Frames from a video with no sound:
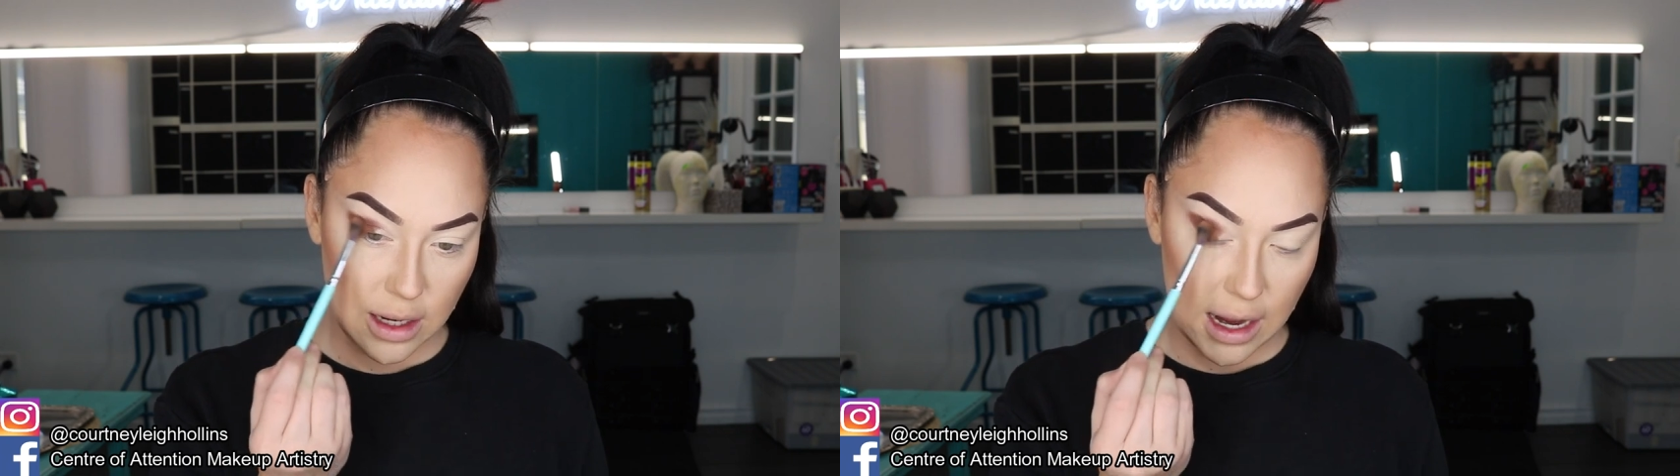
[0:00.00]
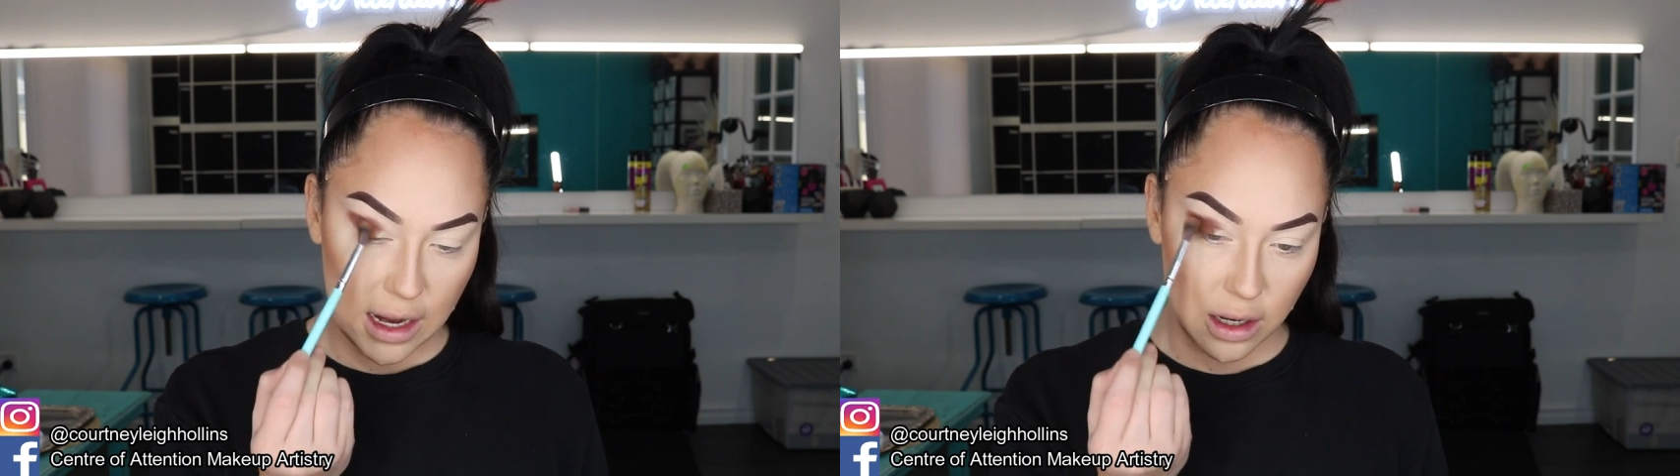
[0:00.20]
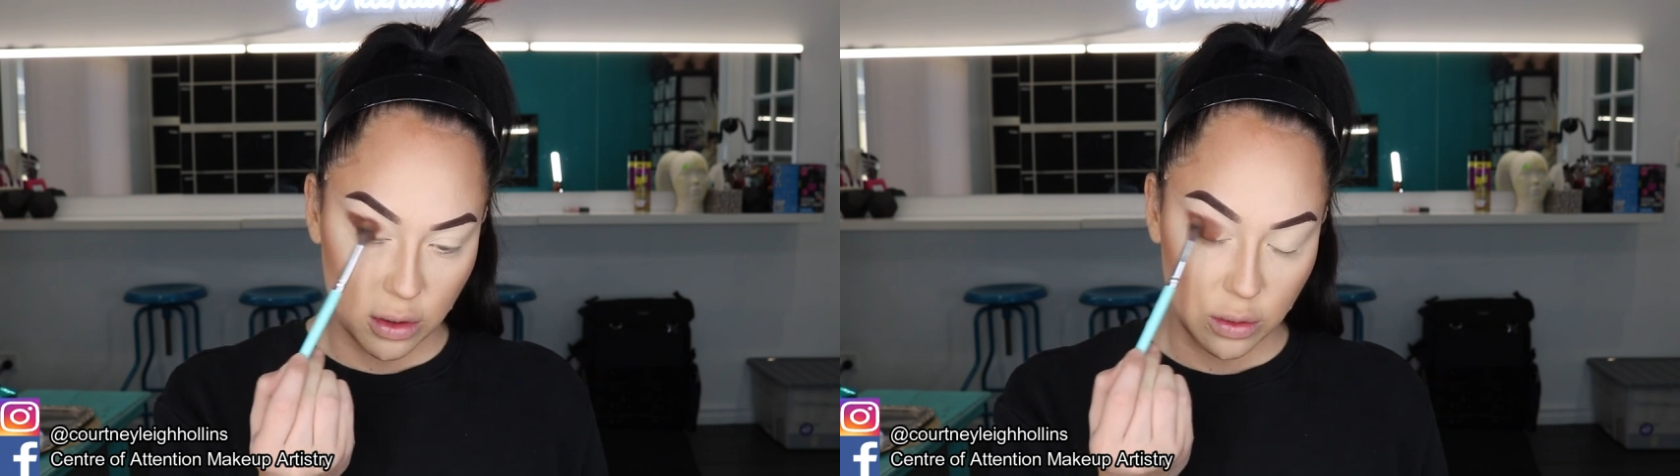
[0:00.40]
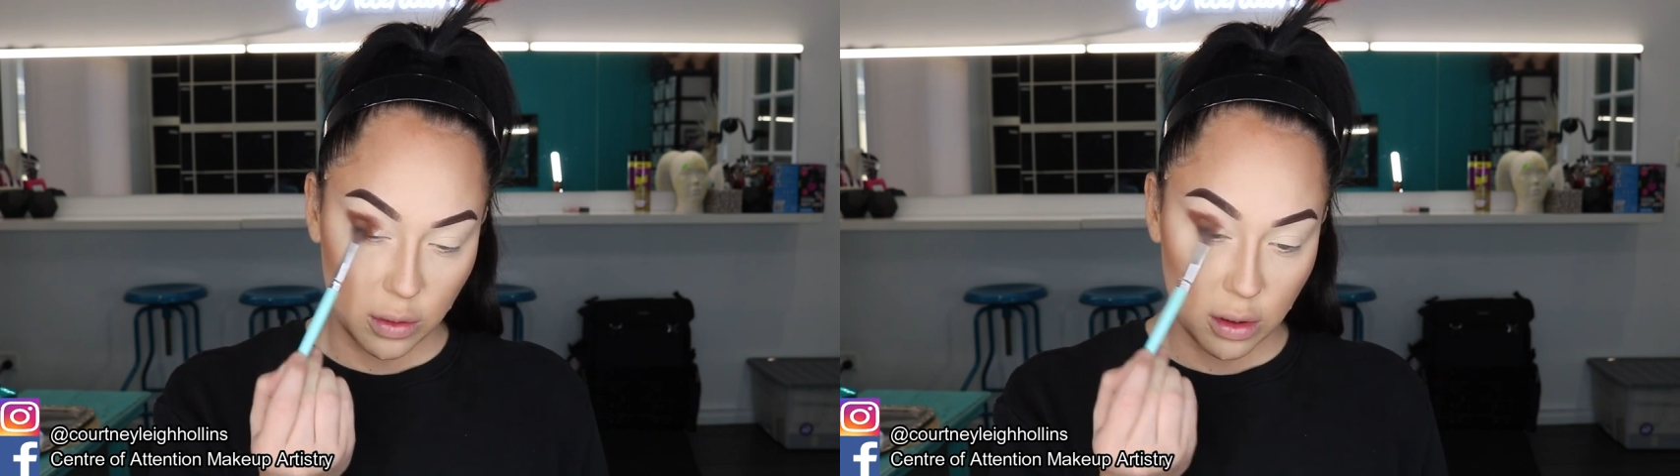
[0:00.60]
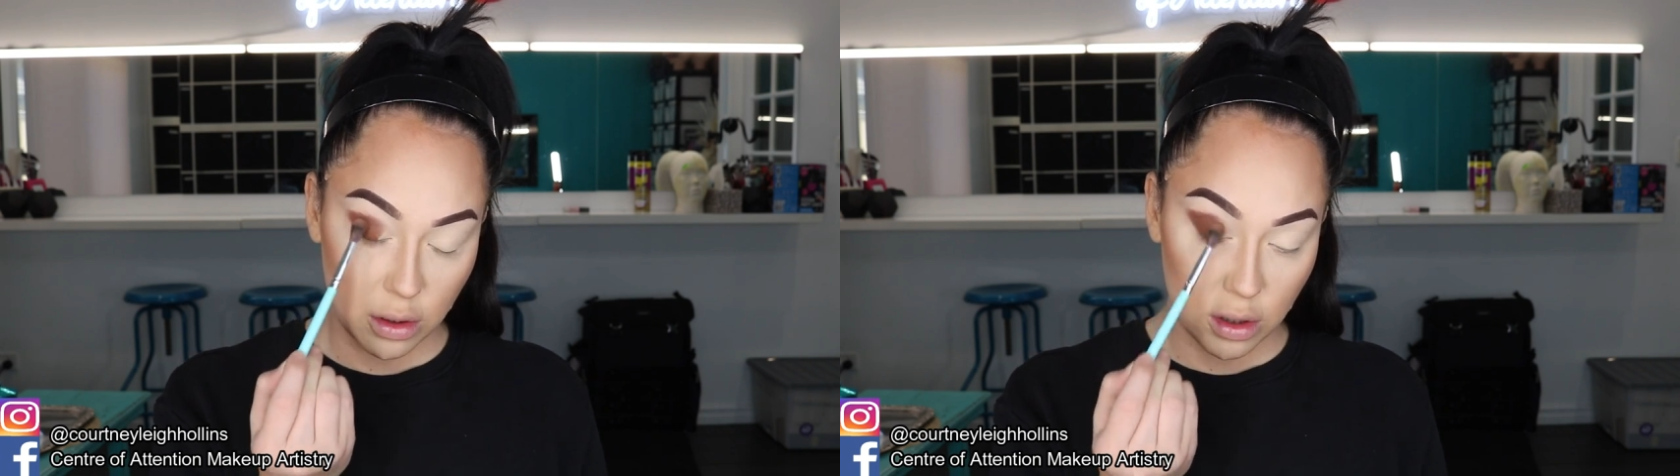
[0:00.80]

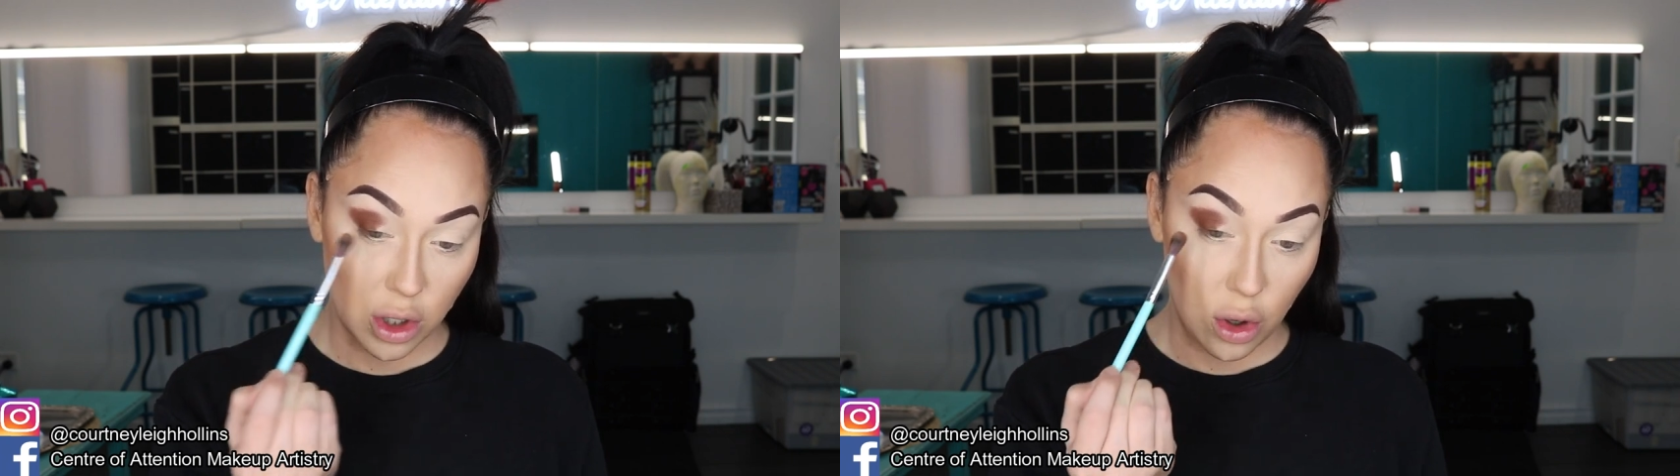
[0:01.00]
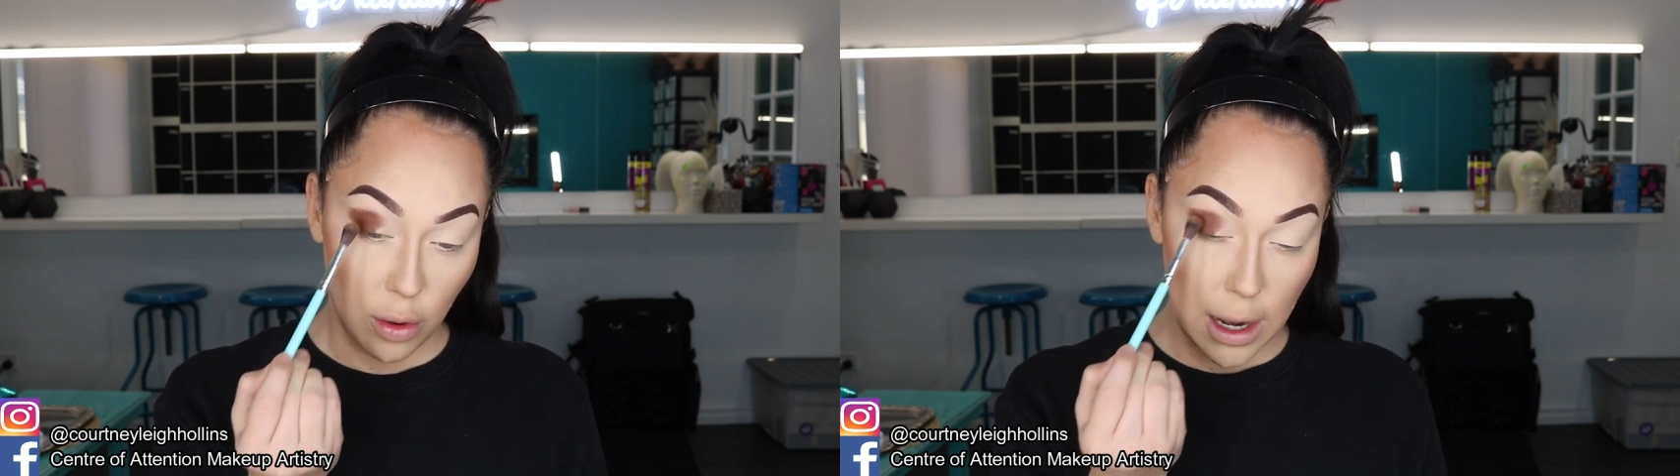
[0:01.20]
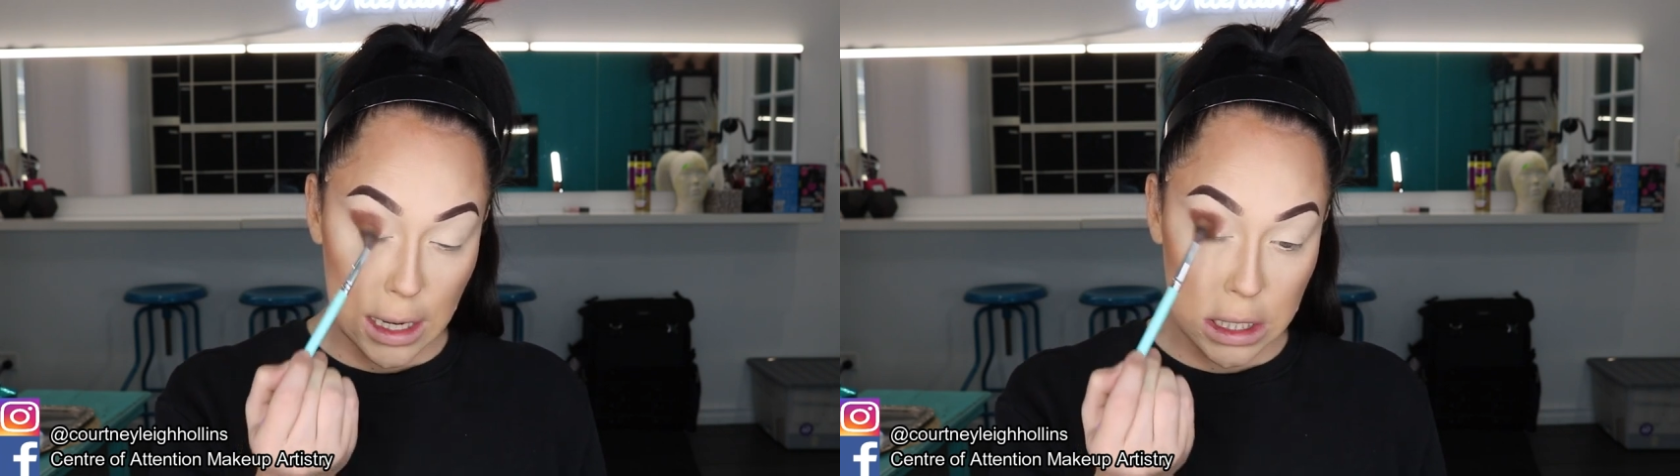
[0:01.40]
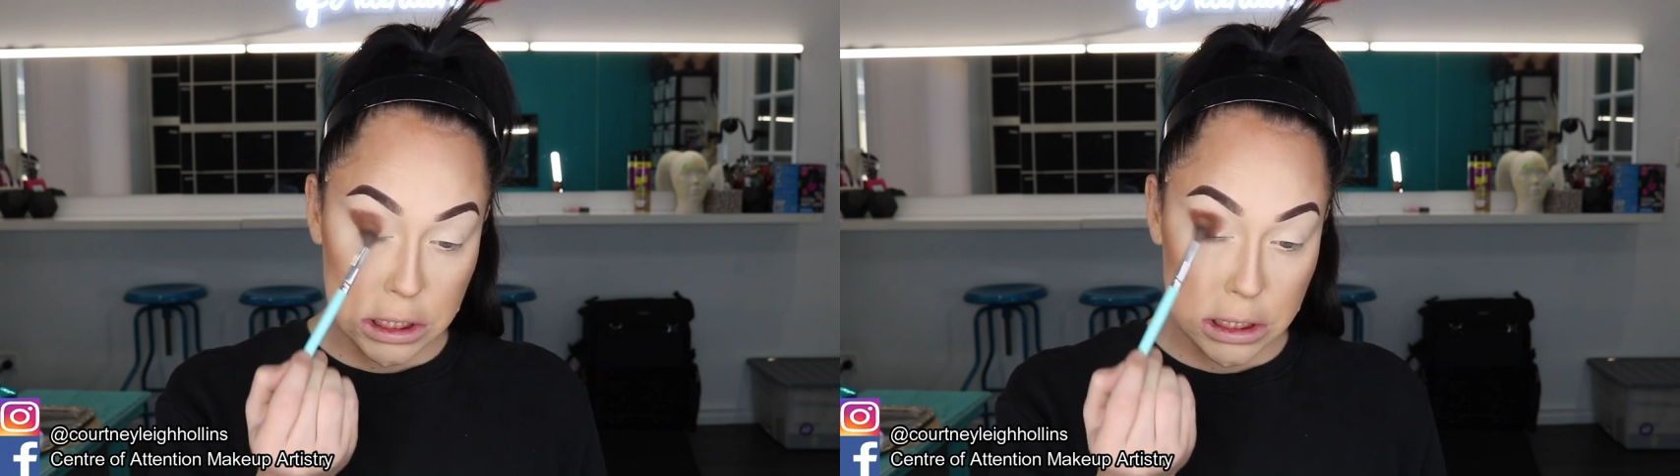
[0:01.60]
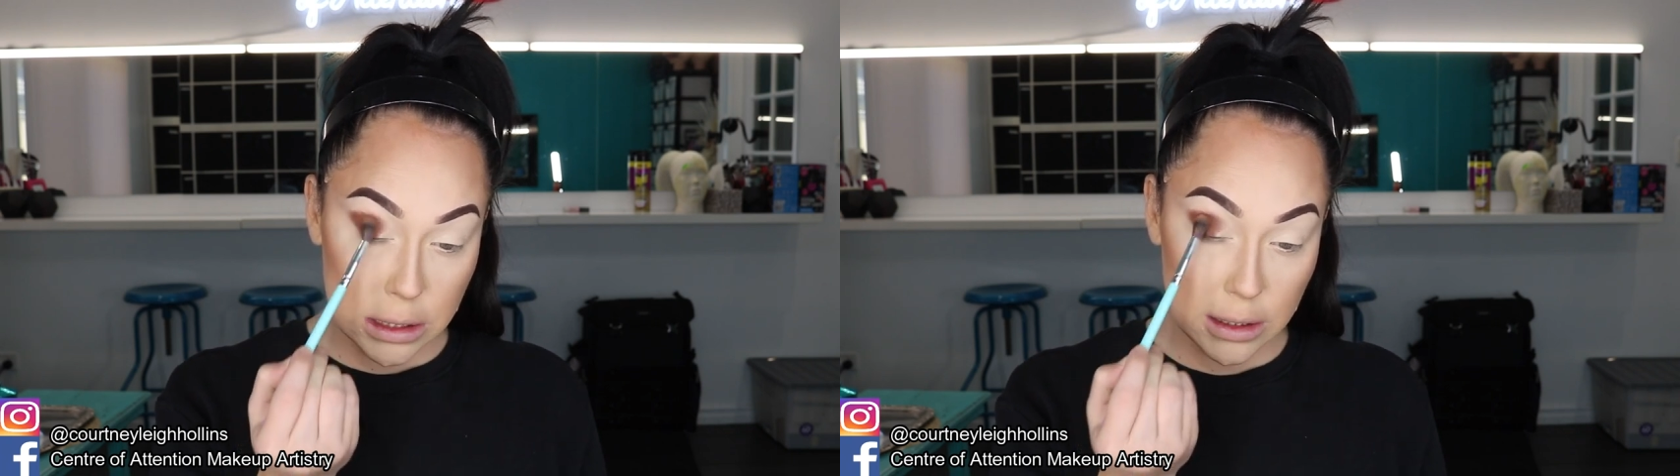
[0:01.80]
angle
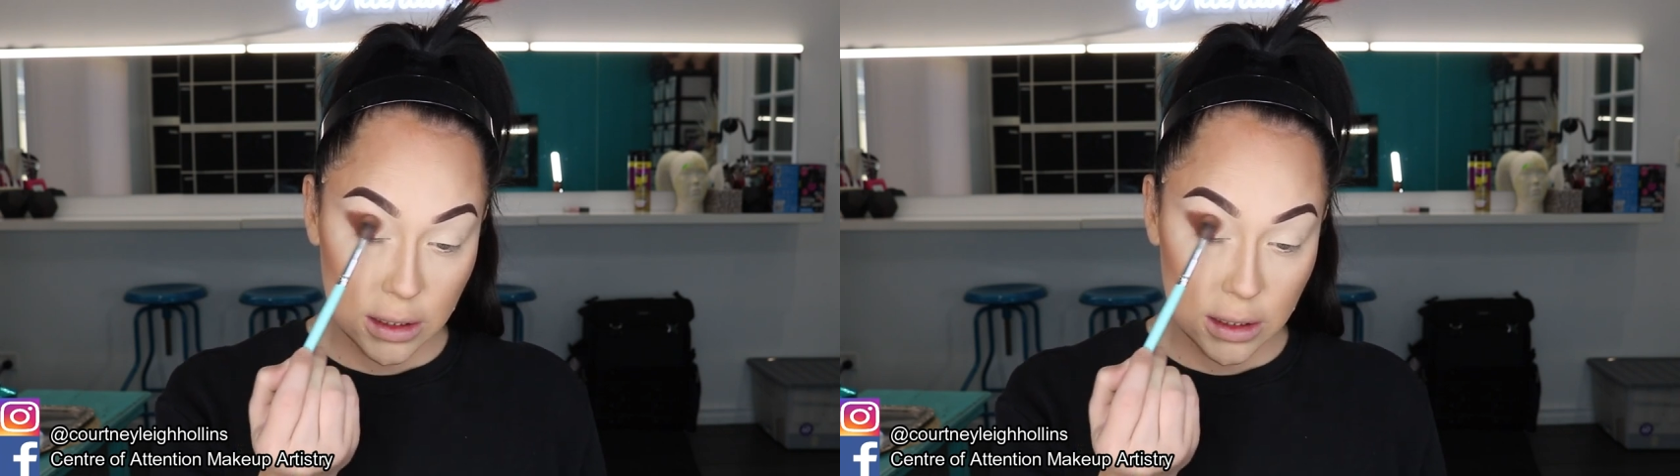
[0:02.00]
correct.